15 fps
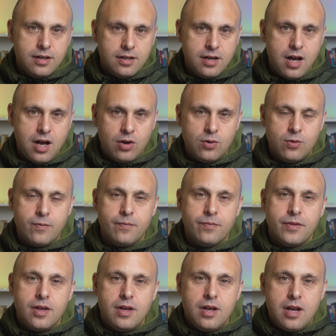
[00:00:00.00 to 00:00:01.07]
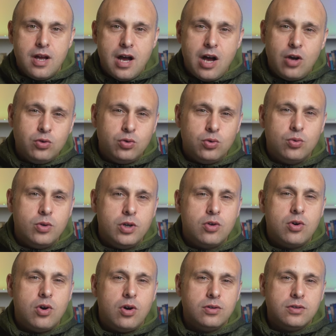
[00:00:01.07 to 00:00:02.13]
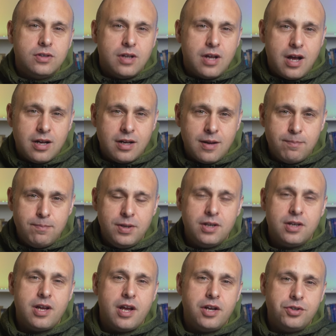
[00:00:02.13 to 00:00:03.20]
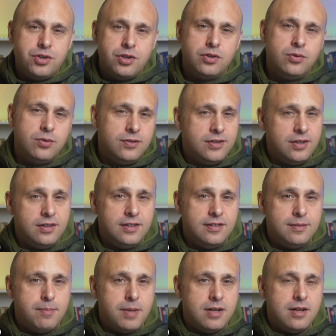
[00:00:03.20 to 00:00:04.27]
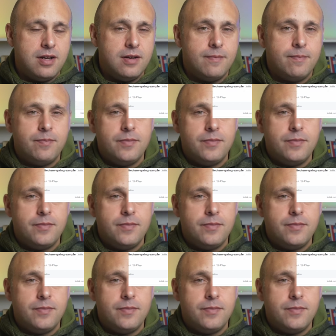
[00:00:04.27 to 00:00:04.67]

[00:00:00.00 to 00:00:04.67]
Now, how do we code an application using this pattern?